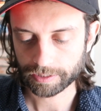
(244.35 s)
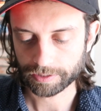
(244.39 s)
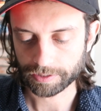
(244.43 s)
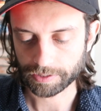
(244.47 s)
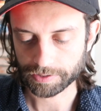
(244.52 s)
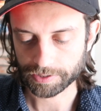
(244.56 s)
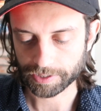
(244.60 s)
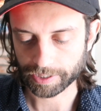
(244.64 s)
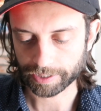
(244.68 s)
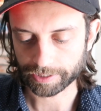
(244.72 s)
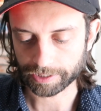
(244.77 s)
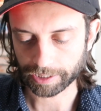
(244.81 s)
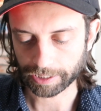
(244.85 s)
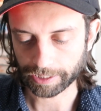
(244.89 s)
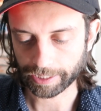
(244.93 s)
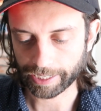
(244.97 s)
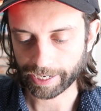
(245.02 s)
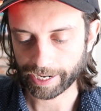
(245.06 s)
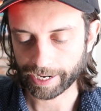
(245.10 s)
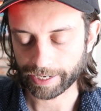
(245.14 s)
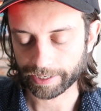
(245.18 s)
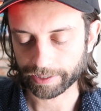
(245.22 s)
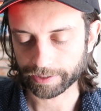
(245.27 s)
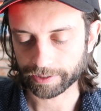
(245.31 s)
Designed in
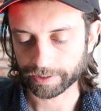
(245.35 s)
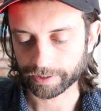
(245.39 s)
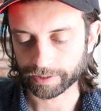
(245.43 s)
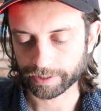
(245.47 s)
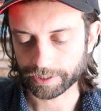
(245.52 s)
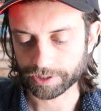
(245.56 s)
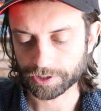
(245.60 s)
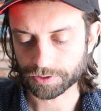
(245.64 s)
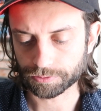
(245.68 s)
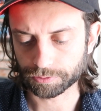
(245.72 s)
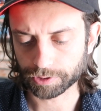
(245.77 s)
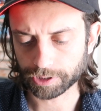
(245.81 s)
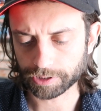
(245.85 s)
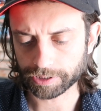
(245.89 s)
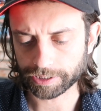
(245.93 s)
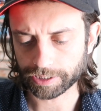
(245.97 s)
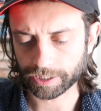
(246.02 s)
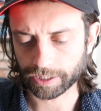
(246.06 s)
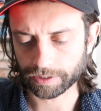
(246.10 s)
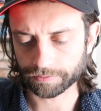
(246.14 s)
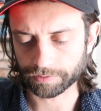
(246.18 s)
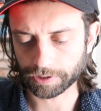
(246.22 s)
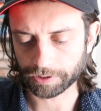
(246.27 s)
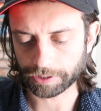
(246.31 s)
Canada. It's really
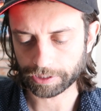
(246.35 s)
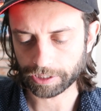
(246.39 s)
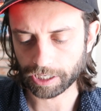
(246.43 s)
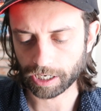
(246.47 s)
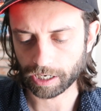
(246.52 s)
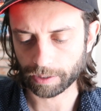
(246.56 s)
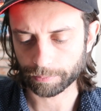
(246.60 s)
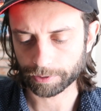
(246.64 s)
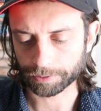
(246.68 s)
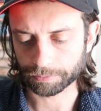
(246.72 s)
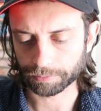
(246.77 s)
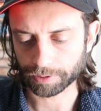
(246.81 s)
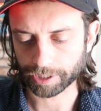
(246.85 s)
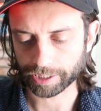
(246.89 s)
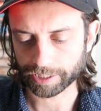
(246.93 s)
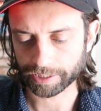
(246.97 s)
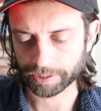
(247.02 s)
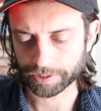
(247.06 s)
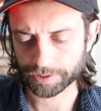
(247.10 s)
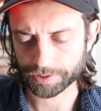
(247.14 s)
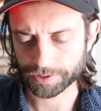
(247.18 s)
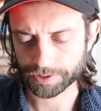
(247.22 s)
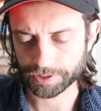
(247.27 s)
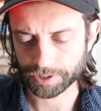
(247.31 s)
not a very common
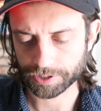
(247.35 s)
brand.